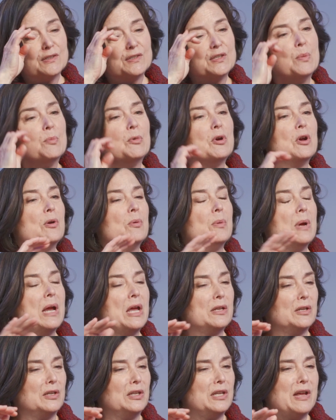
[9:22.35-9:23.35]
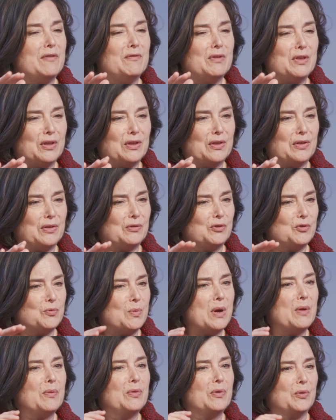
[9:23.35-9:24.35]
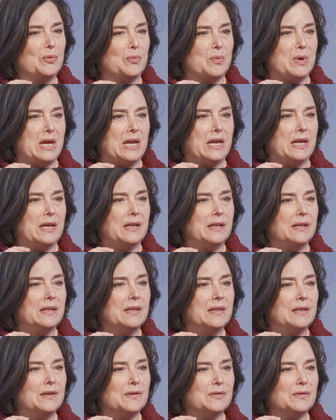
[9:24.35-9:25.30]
somewhere around 11th, 12th grade,